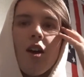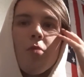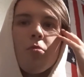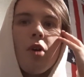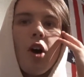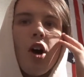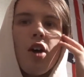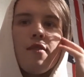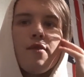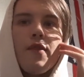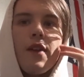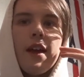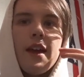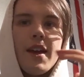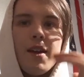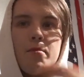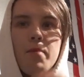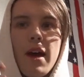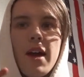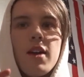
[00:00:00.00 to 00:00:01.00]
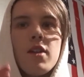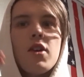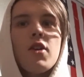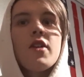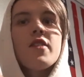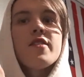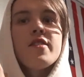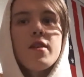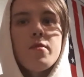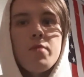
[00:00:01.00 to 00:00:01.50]
but hopefully he can make like
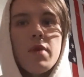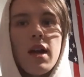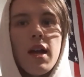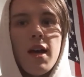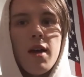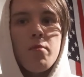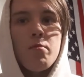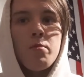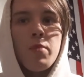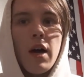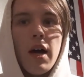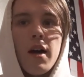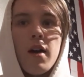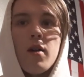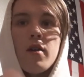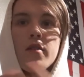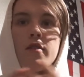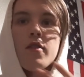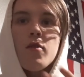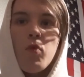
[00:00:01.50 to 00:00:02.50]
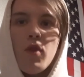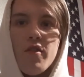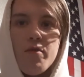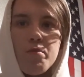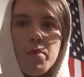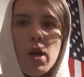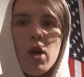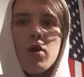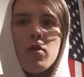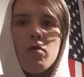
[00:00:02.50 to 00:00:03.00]
a similar impact
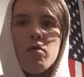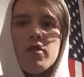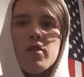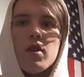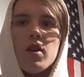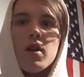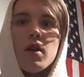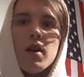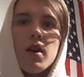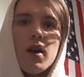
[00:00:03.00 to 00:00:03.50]
with Blues.